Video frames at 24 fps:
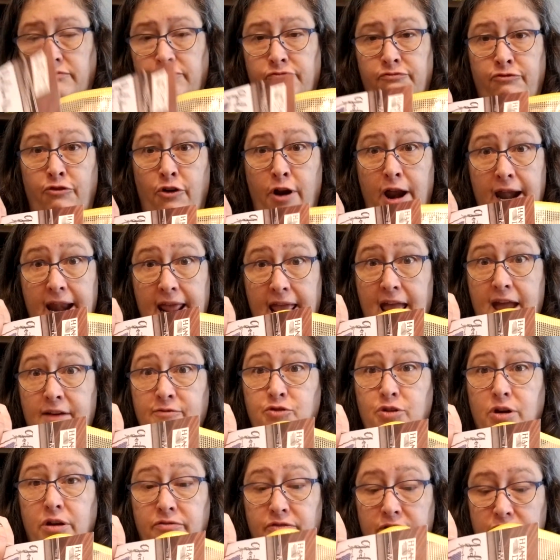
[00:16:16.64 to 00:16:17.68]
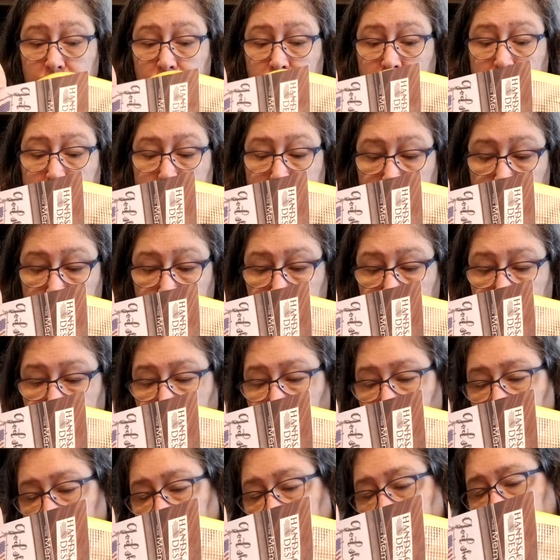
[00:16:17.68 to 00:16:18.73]
Friday after I finished the Beggar's
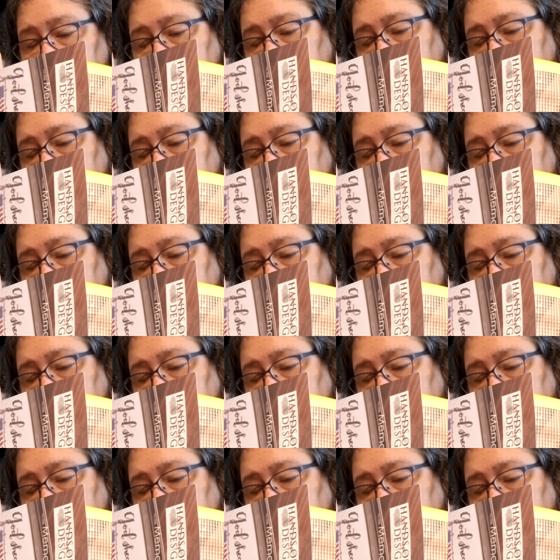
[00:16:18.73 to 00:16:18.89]
4th.